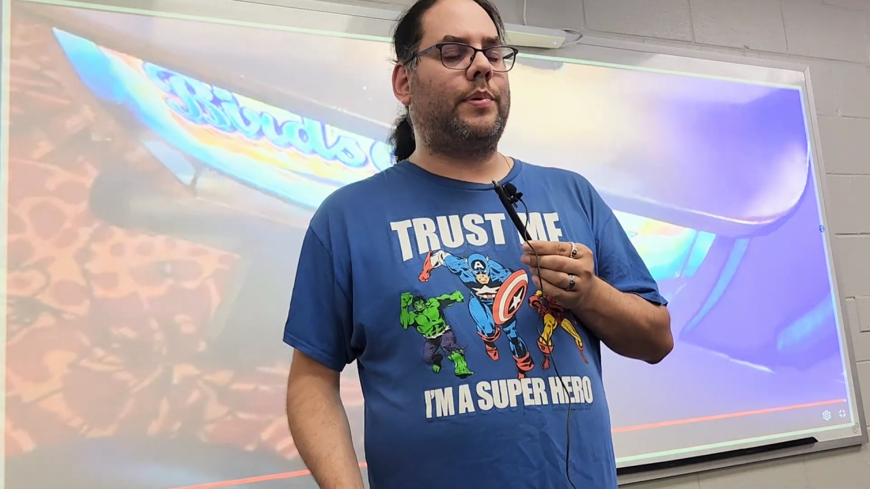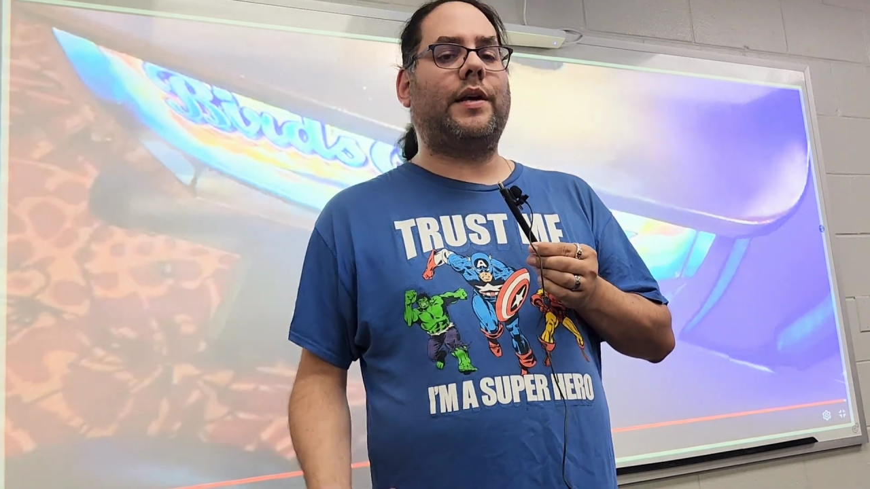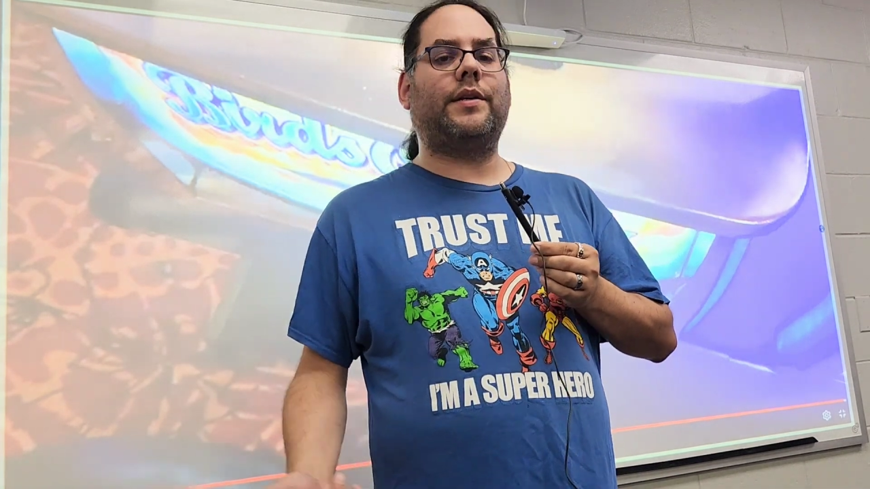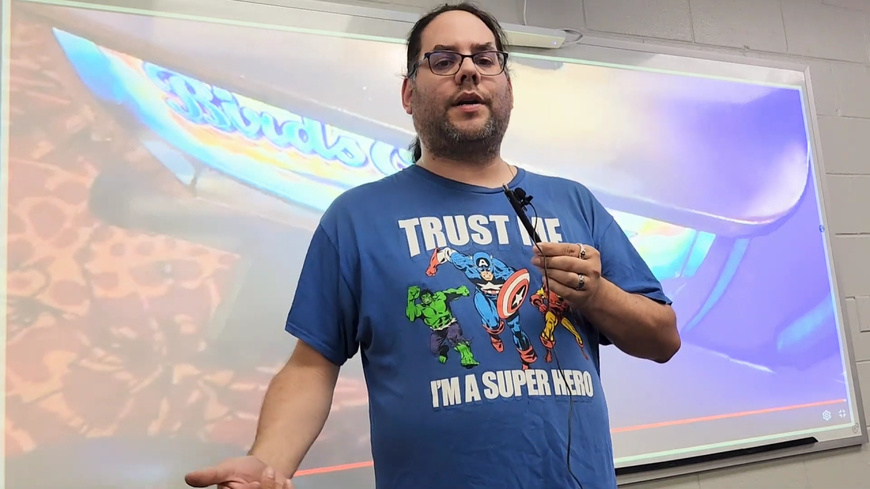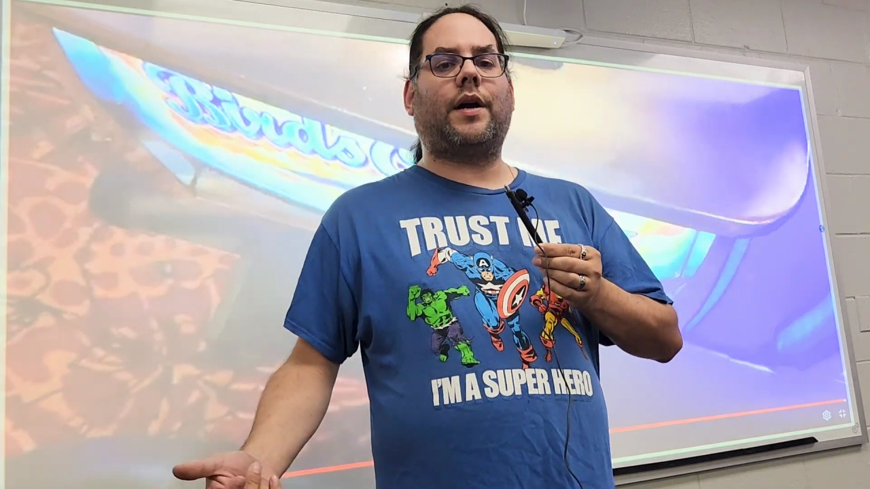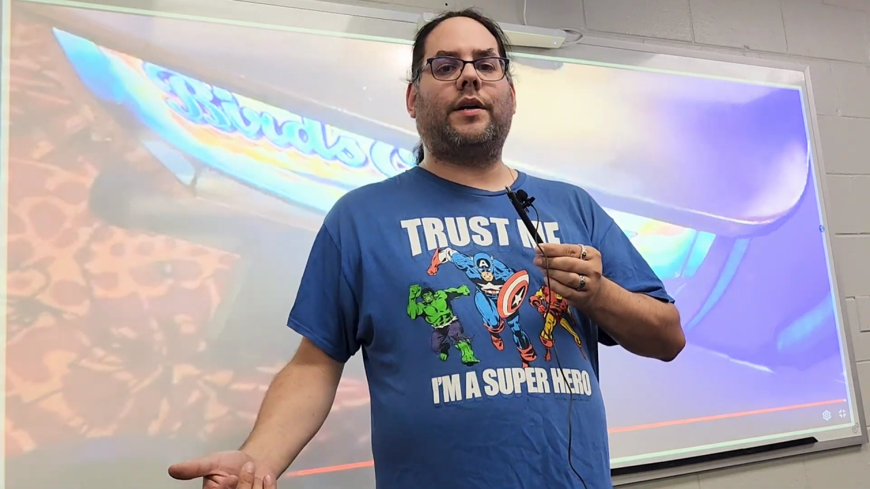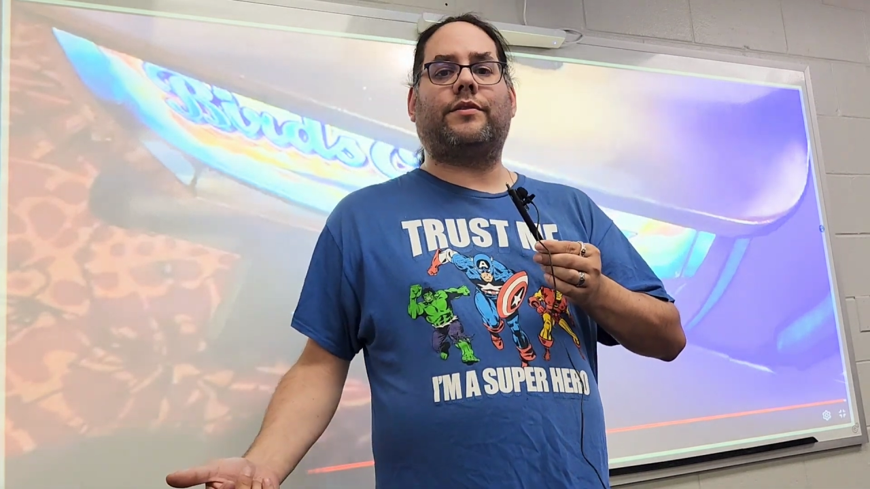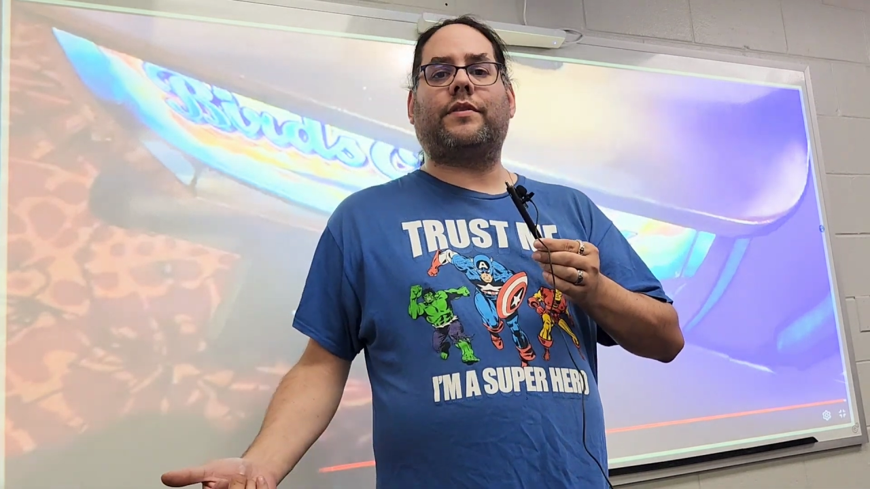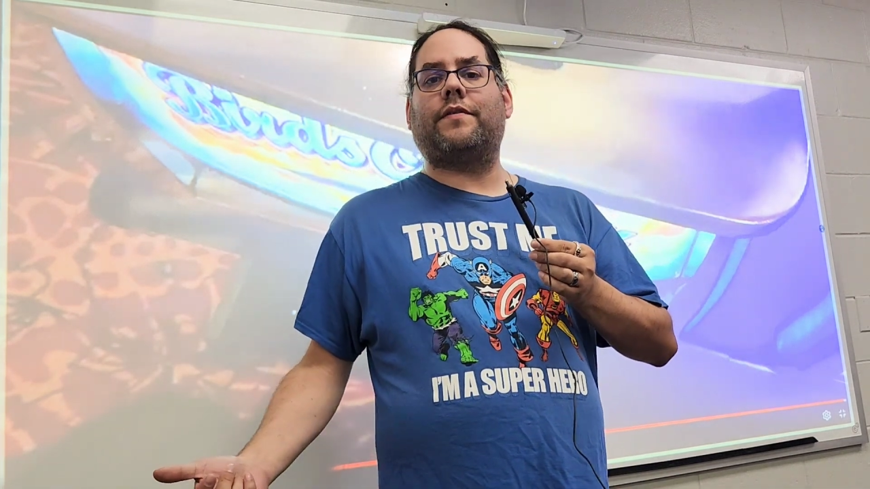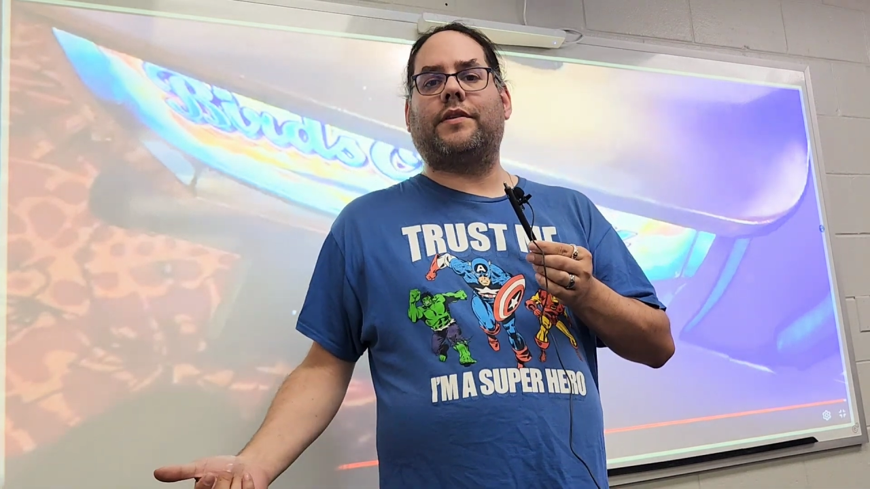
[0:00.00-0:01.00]
players' cards,
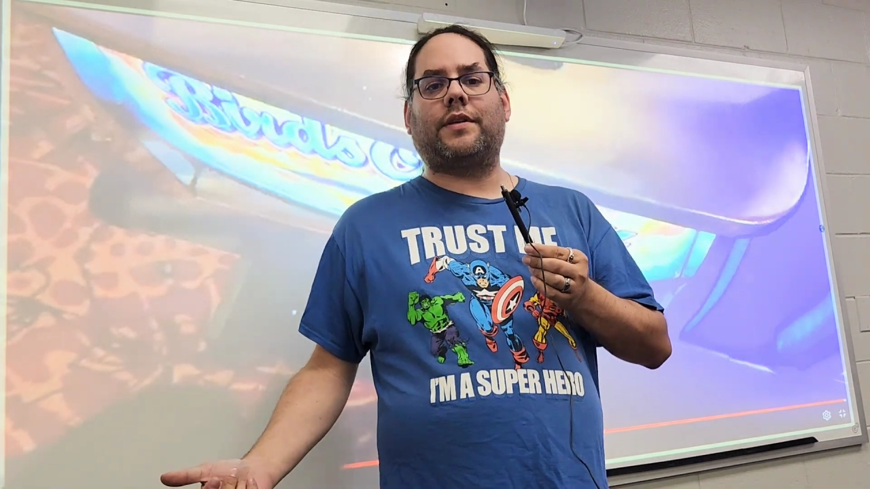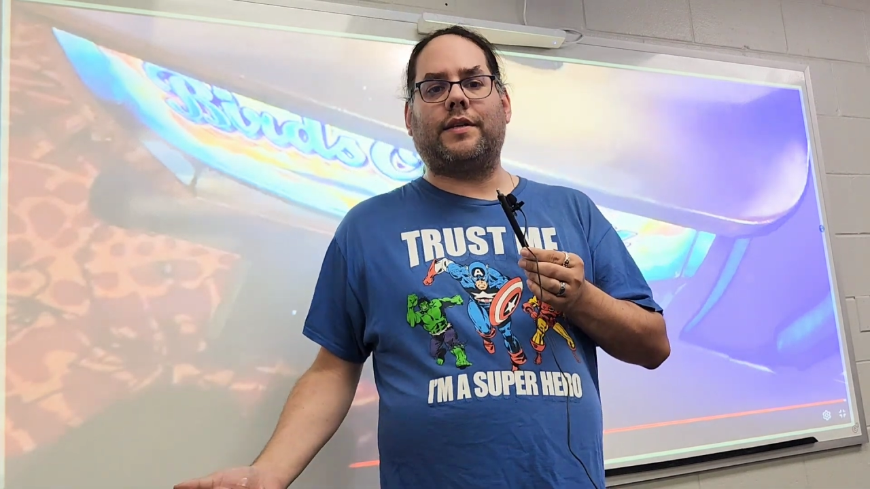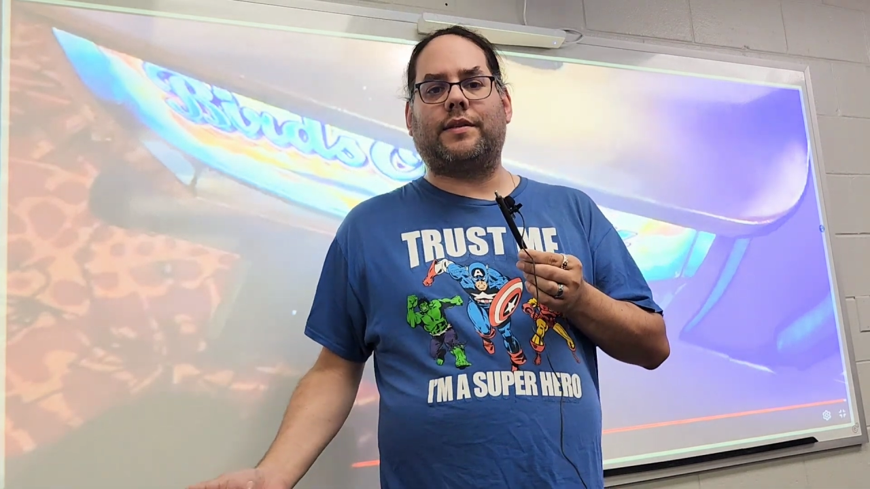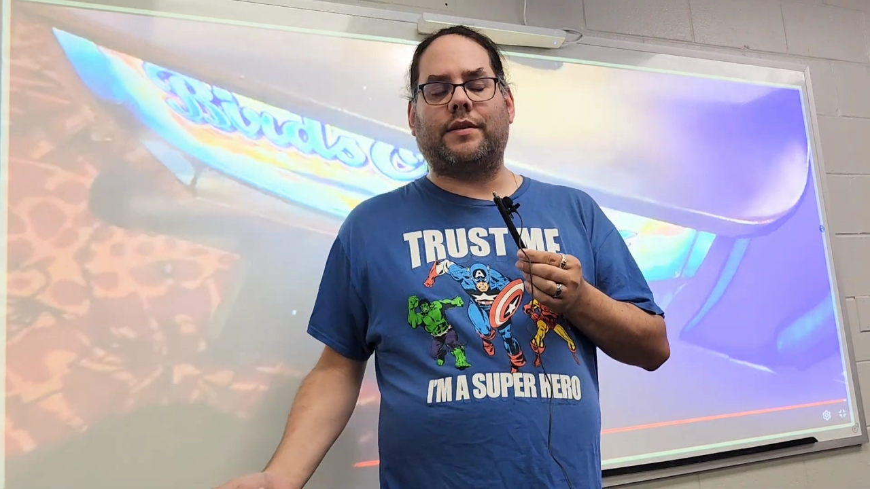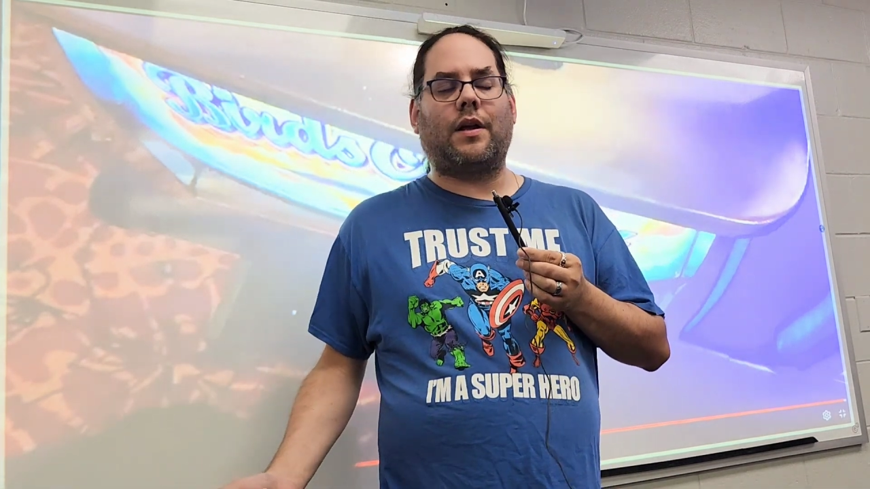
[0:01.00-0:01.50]
driver's license,